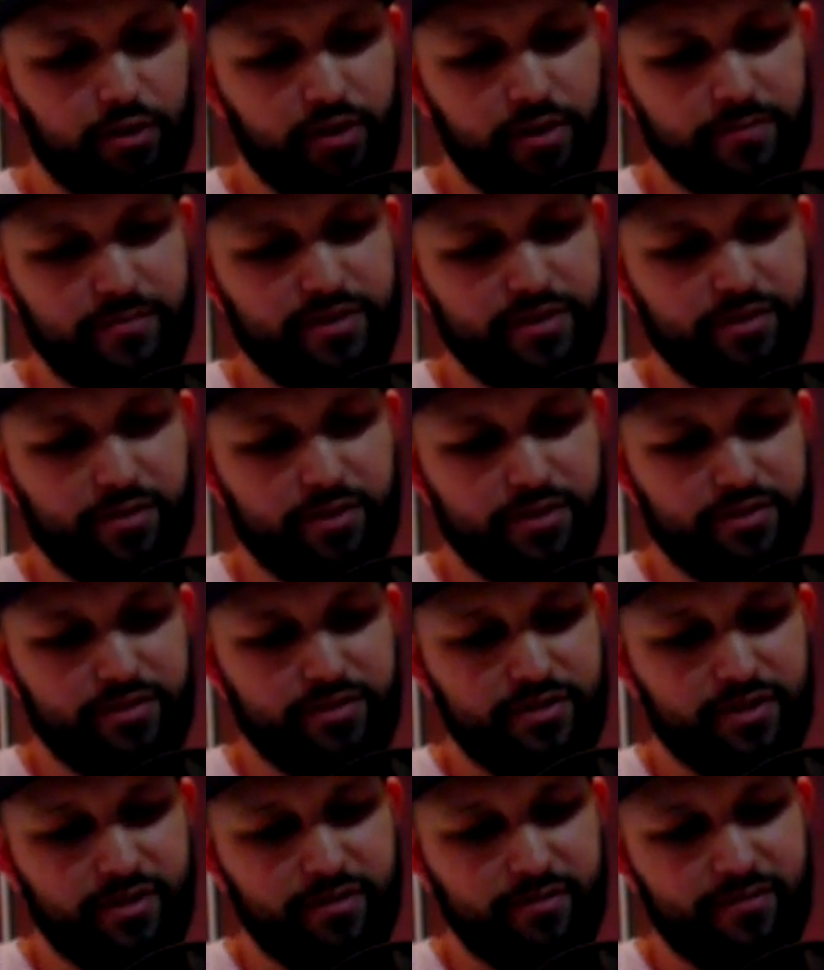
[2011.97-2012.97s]
loading up these
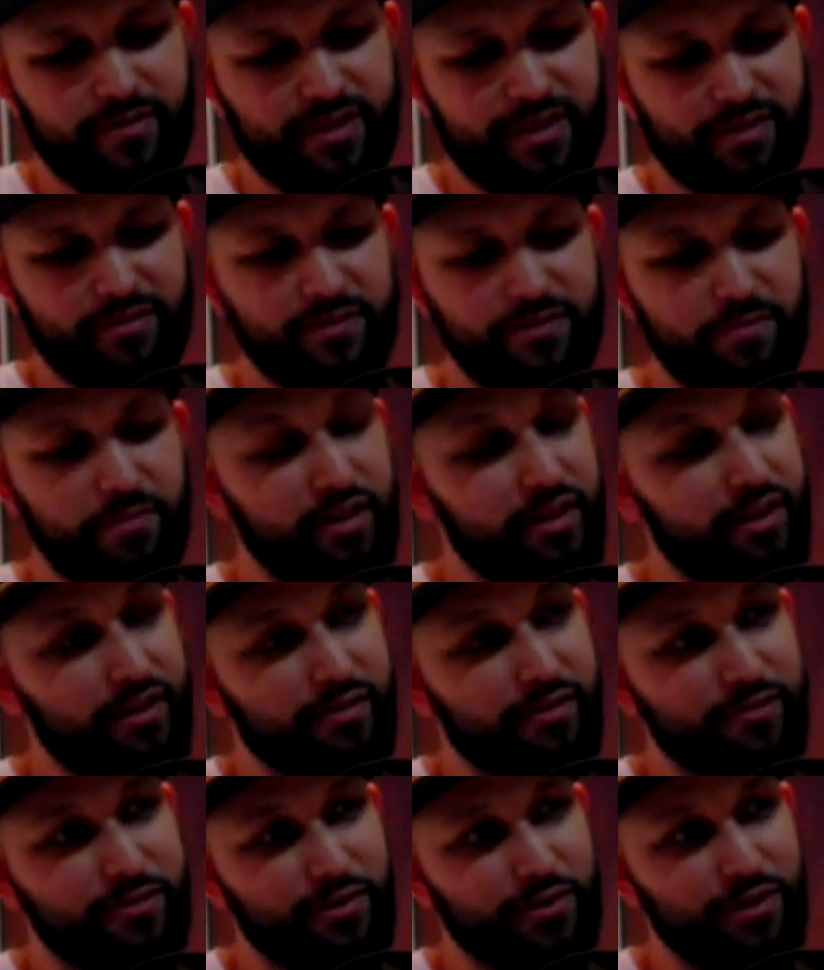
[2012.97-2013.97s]
questions here. That was my
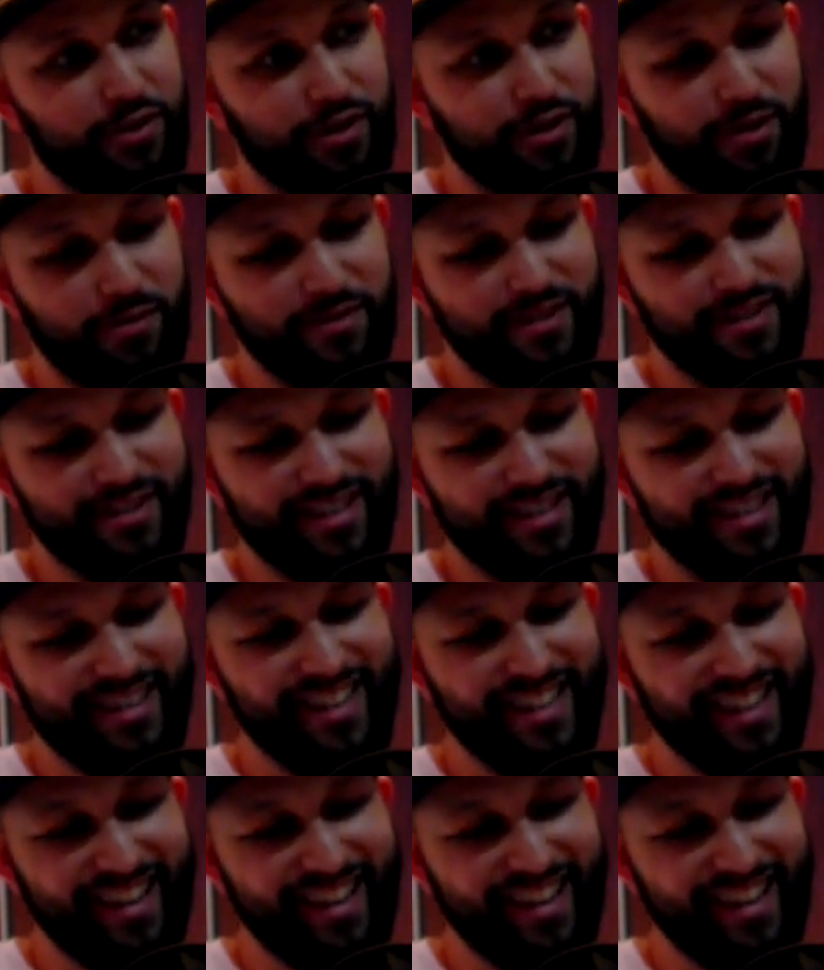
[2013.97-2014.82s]
filler comment.